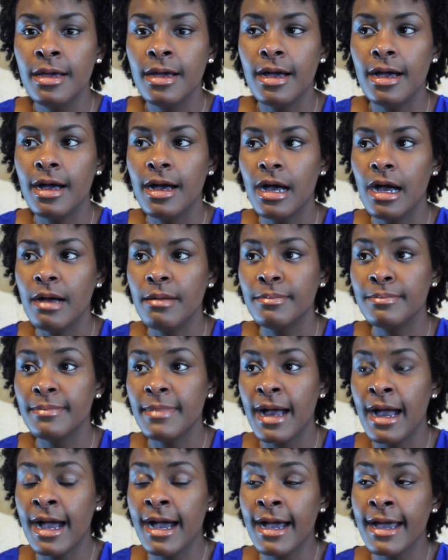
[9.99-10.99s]

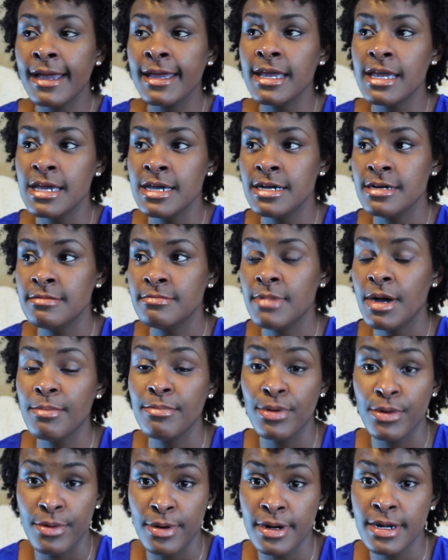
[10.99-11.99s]
I am
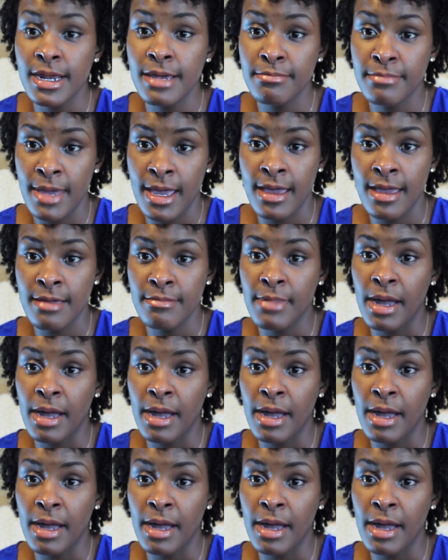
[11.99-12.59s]
born in May.